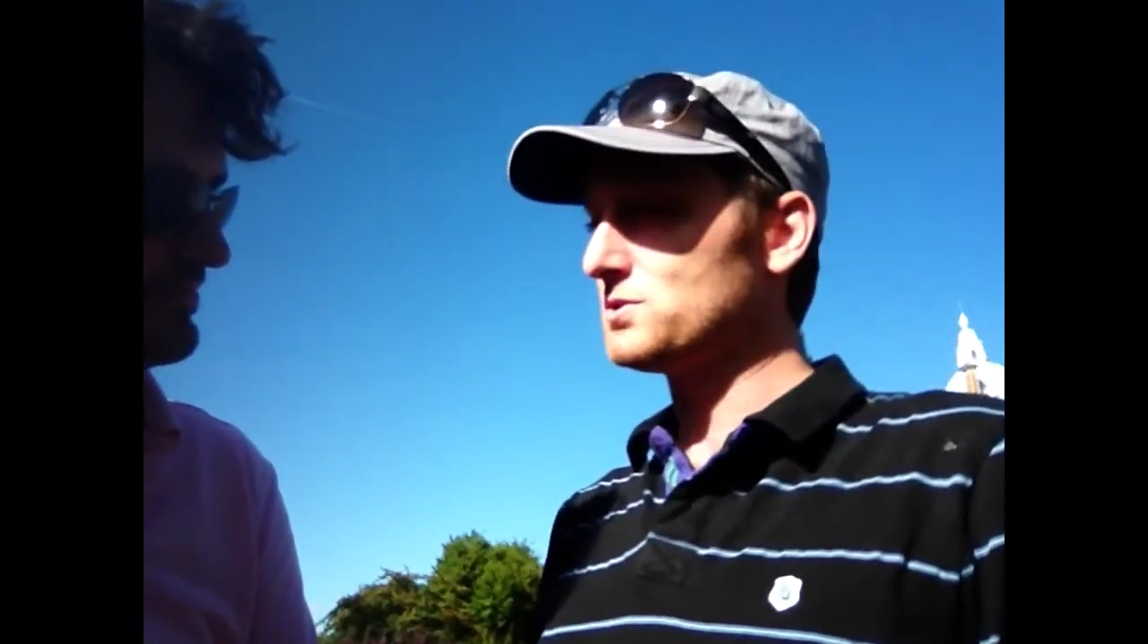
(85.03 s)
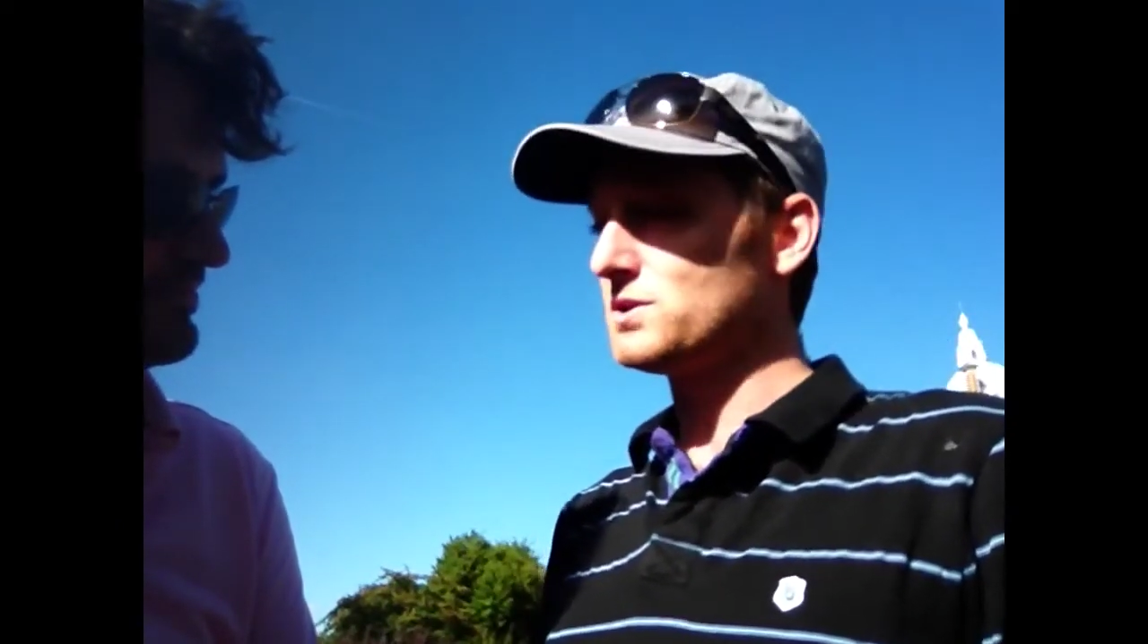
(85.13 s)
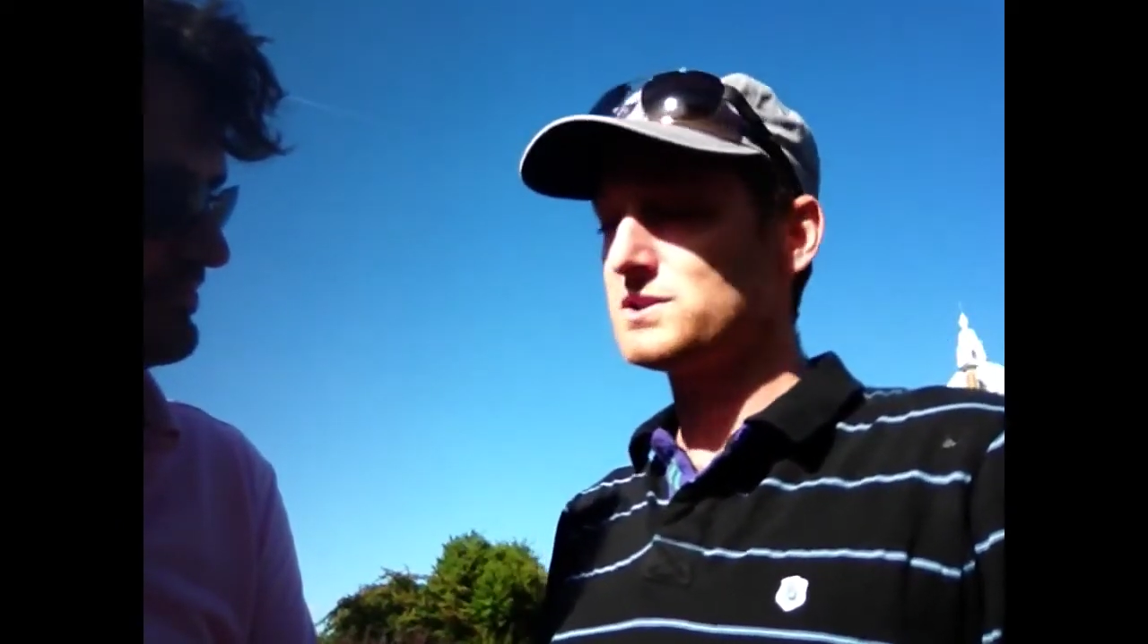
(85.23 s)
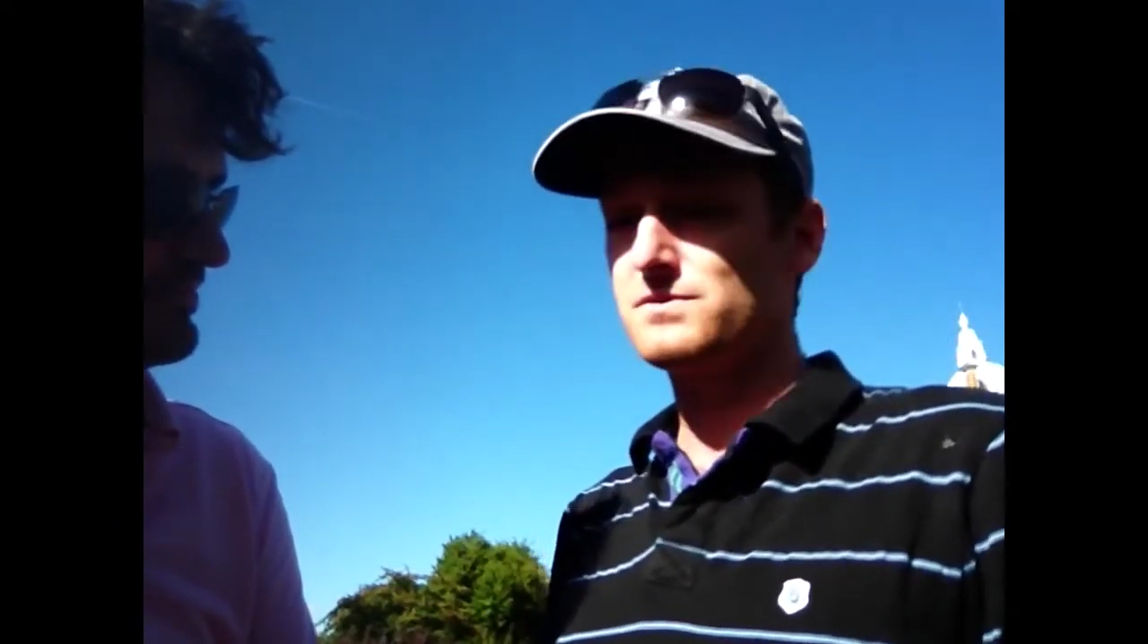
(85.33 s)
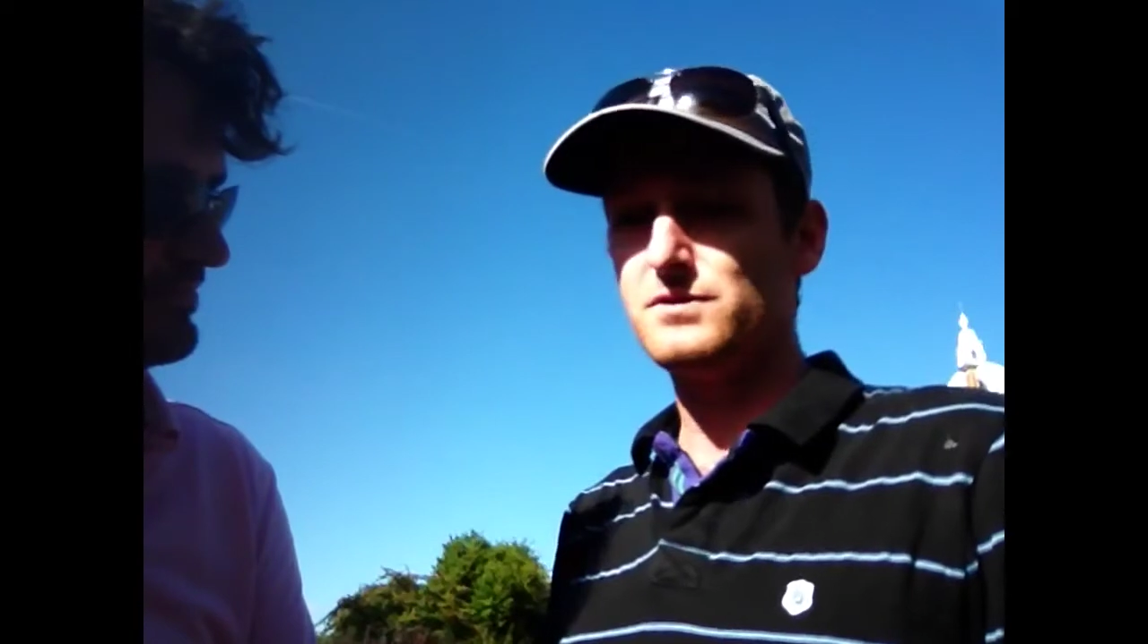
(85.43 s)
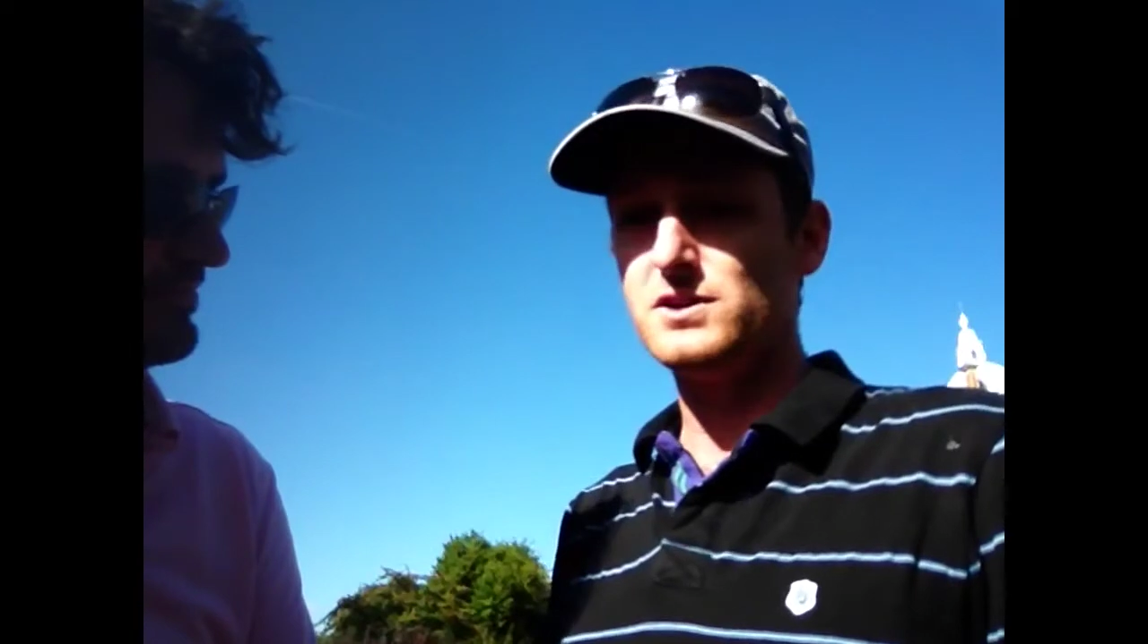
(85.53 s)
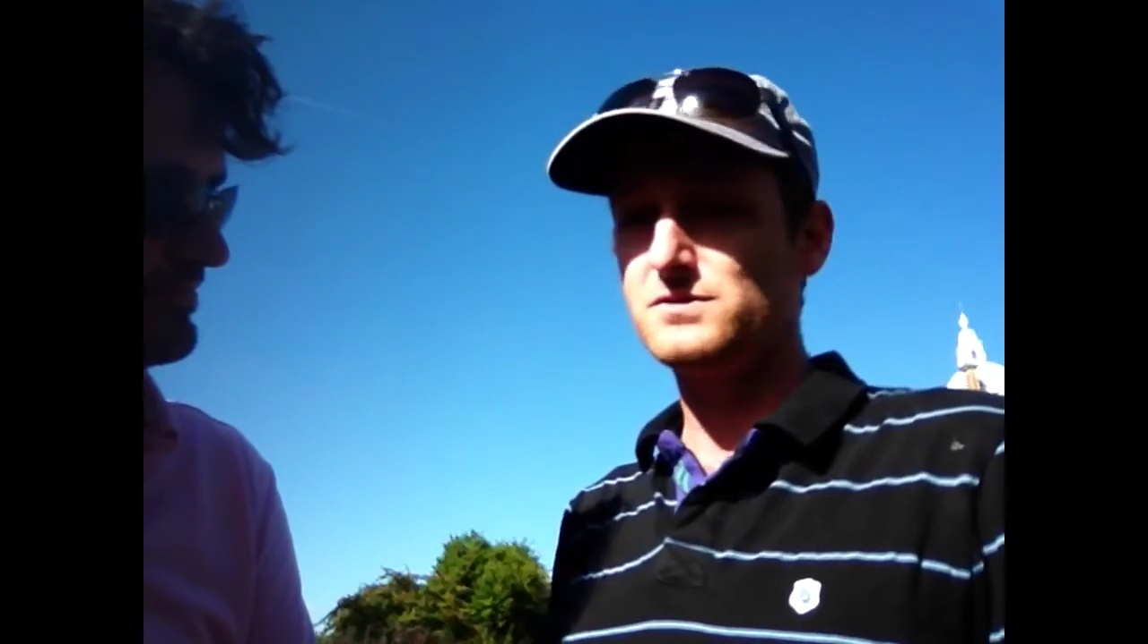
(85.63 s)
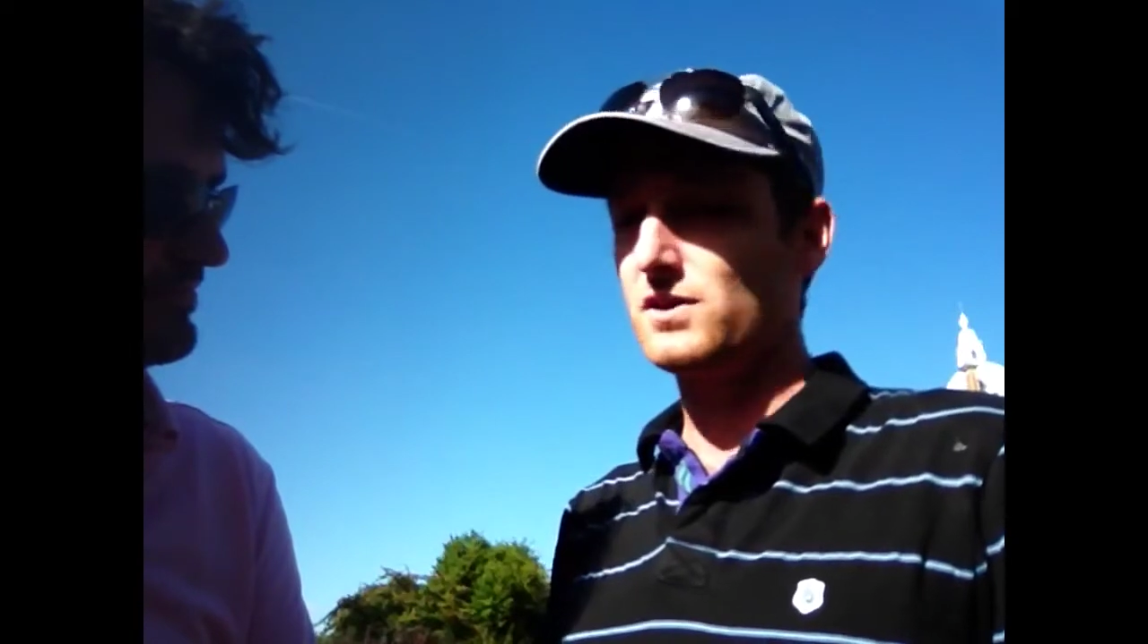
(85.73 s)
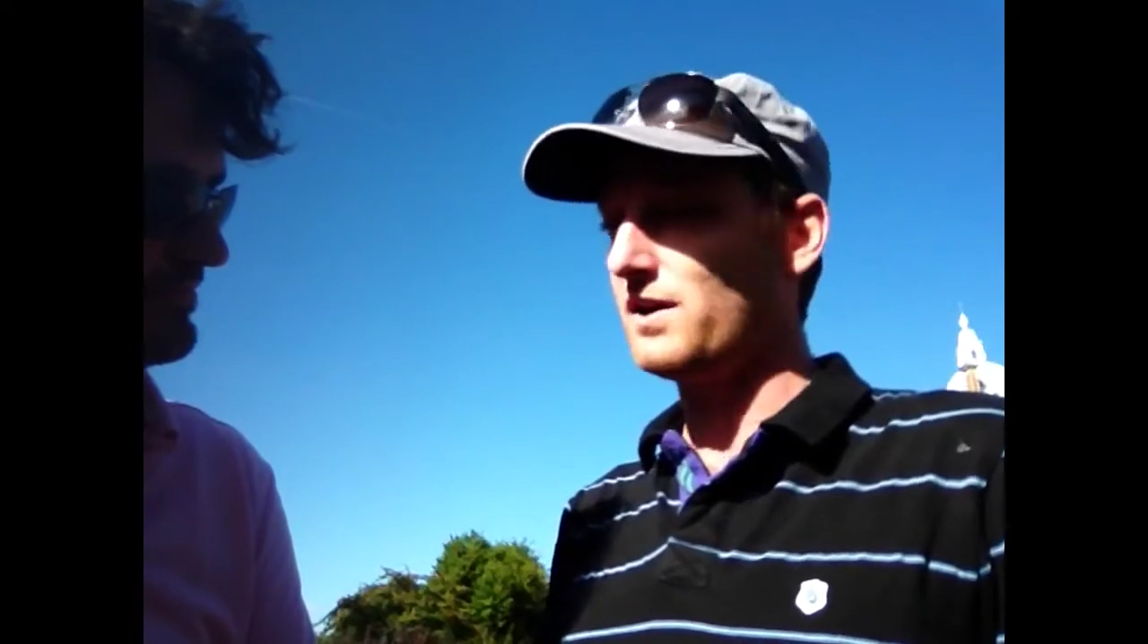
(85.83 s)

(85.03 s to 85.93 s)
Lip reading: choice first